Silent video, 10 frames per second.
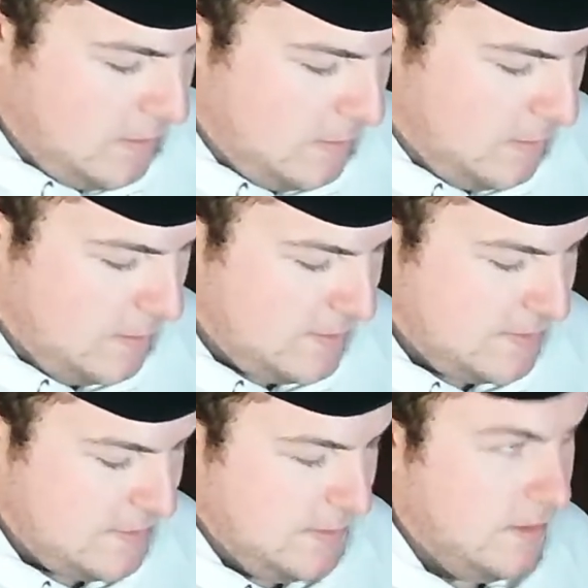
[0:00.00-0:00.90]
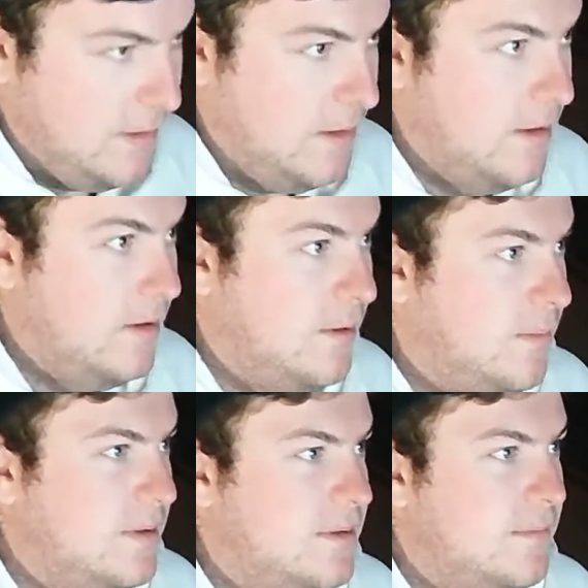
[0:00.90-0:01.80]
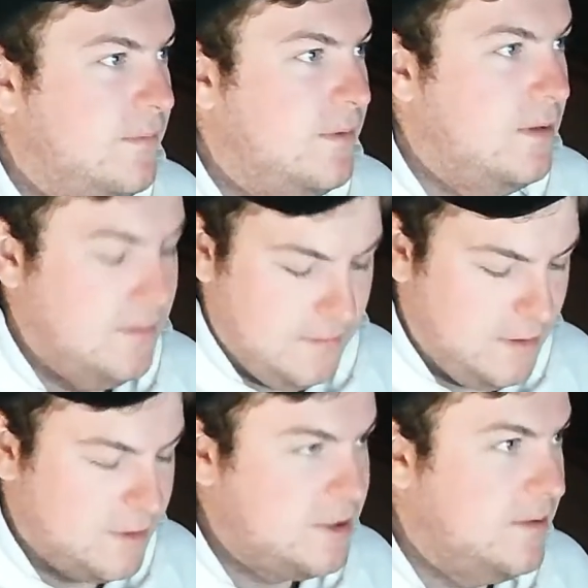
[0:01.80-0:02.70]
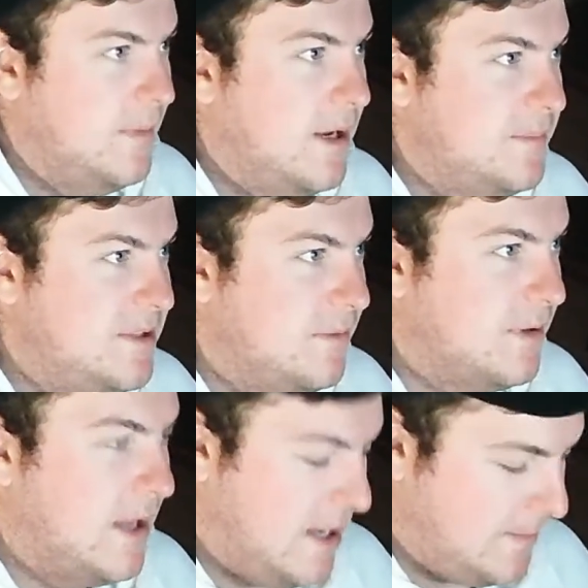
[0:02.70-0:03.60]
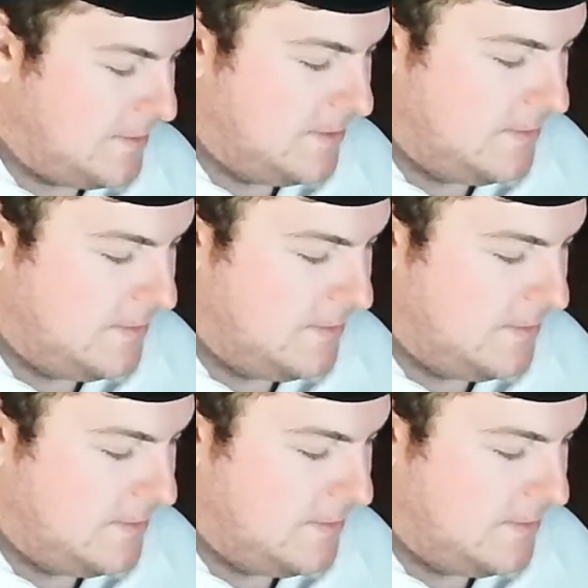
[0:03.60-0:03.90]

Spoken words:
Oscar. What the oh shit, man? I'm still in caps.